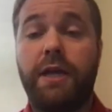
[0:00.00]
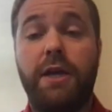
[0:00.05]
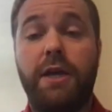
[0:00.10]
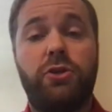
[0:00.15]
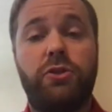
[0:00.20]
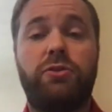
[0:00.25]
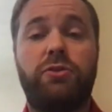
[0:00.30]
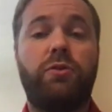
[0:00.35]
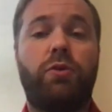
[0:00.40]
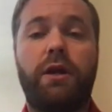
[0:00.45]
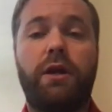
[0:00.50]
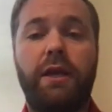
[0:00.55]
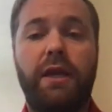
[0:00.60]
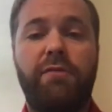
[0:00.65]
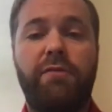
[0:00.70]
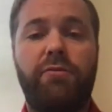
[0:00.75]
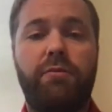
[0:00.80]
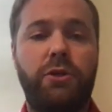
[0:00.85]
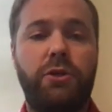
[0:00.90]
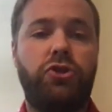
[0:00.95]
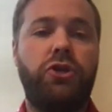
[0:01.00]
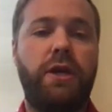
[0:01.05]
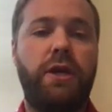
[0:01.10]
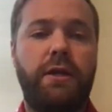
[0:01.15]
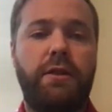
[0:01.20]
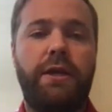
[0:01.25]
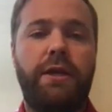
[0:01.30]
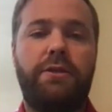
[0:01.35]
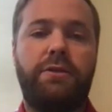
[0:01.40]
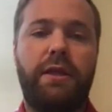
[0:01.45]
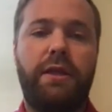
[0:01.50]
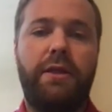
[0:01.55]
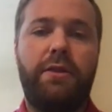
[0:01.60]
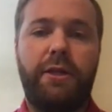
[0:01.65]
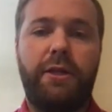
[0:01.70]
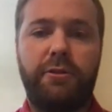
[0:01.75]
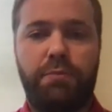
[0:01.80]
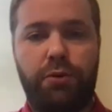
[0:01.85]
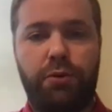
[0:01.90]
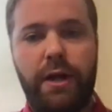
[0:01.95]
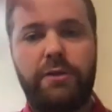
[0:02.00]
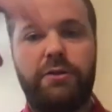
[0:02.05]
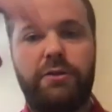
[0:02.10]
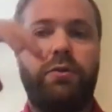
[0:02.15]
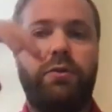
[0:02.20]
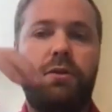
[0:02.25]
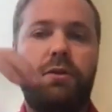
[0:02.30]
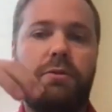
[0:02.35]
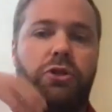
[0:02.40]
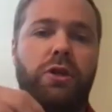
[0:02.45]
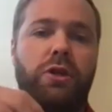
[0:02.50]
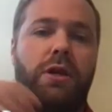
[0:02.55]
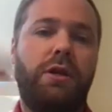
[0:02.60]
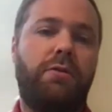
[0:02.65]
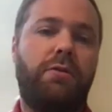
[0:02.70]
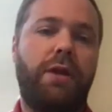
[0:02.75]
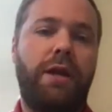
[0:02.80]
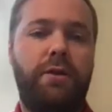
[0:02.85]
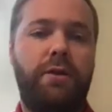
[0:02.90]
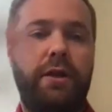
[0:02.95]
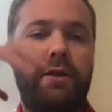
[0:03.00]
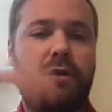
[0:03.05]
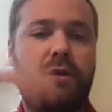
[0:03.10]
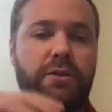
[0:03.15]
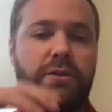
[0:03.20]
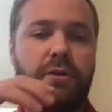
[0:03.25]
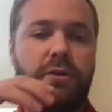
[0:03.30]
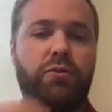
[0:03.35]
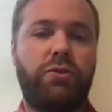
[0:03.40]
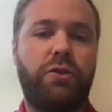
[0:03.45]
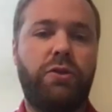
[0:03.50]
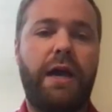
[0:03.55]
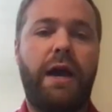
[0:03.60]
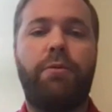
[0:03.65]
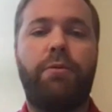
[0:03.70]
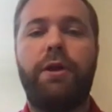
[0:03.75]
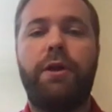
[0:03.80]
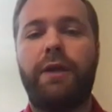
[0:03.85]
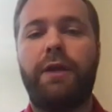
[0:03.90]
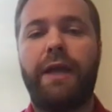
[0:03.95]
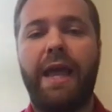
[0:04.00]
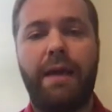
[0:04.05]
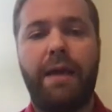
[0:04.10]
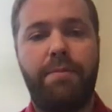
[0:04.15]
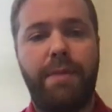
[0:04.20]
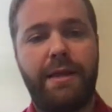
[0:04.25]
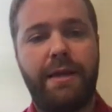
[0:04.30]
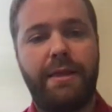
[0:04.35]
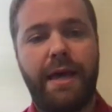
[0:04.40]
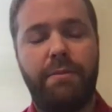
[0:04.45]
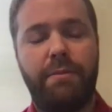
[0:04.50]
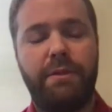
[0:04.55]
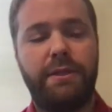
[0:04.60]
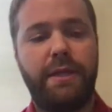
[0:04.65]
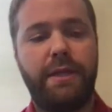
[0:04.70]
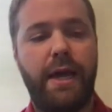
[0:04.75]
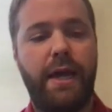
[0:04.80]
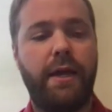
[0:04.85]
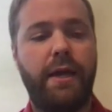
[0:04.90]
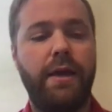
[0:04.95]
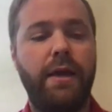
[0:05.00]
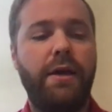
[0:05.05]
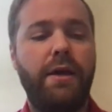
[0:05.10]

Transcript: So we're going to give them a jig that's pressed with a machine, right? And it does it so the operator can't make that mistake.